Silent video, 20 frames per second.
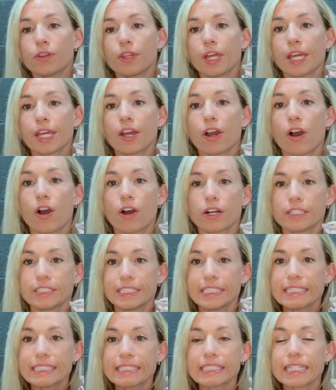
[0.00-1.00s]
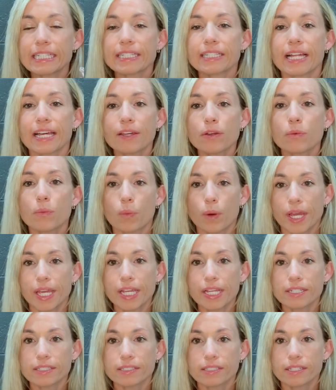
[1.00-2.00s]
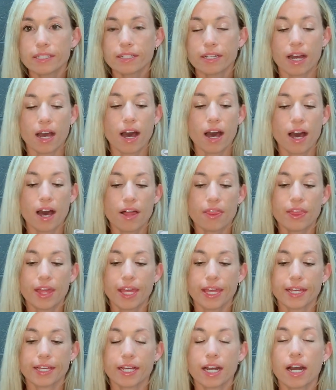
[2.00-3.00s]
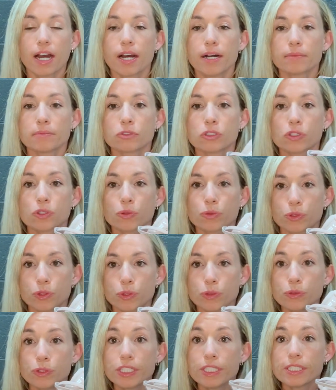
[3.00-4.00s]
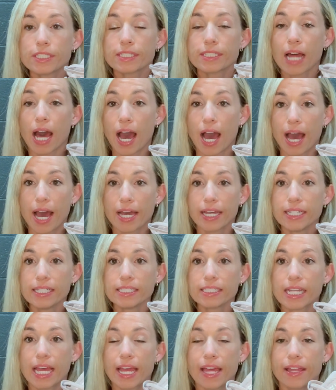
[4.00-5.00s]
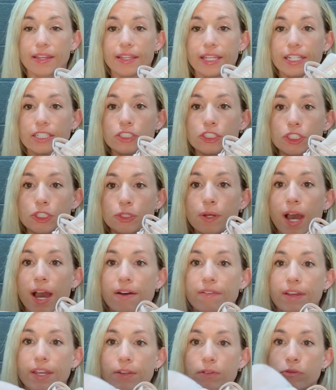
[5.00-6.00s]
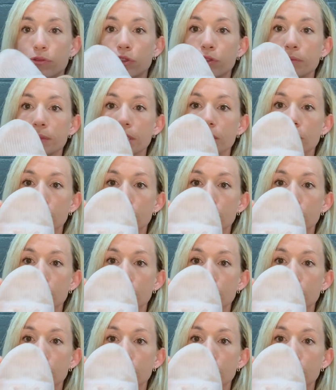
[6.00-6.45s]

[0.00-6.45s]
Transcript: they are decently lightweight. They come true to size, and they do have a roomy